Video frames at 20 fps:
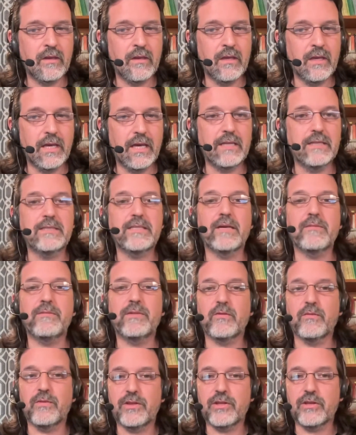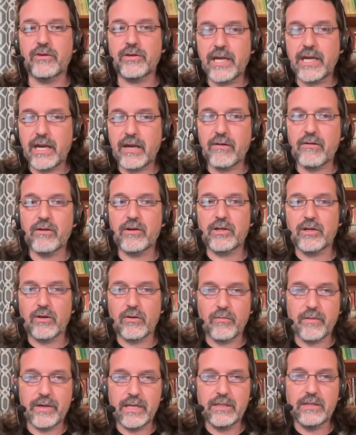And same thing with your character.
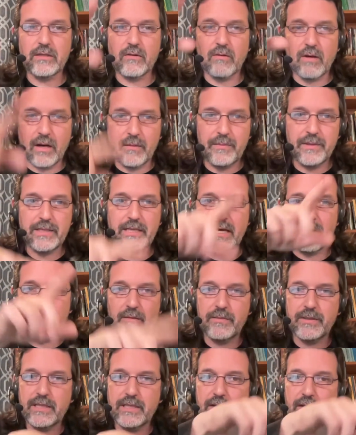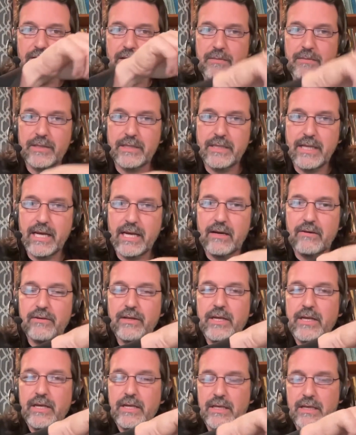We need to go up and down, up and down, up and down.
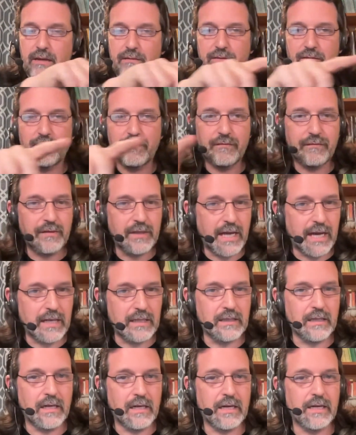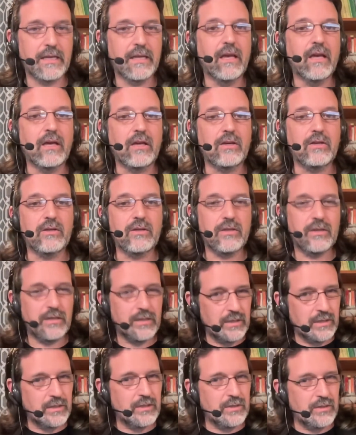If you flatline,
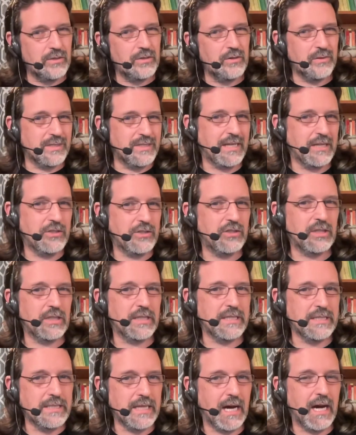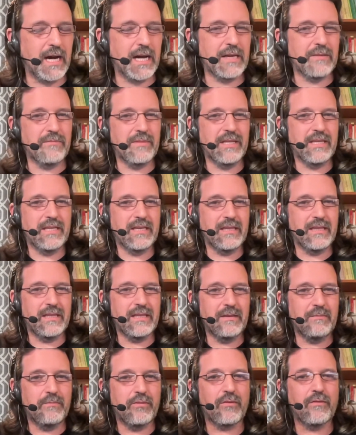you essentially die, meaning
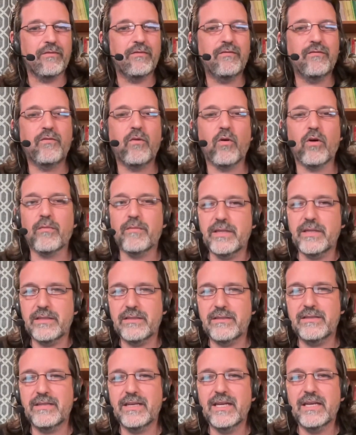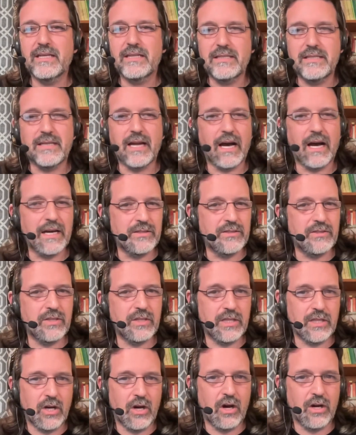the performance dies to
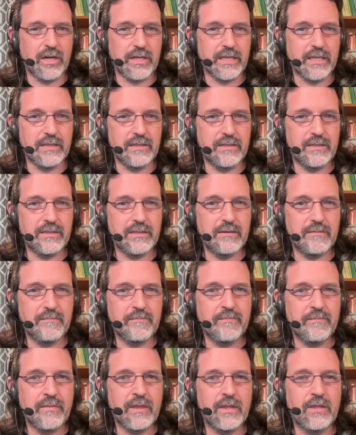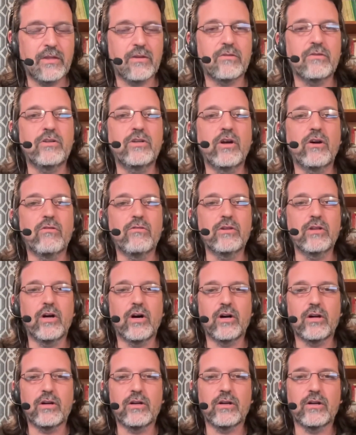the audience. They're no
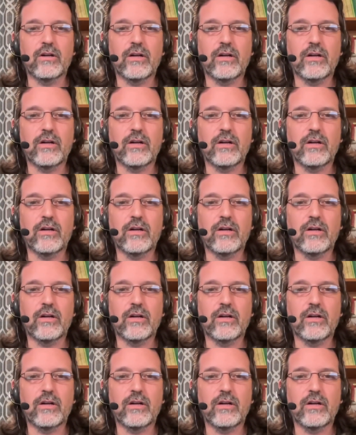longer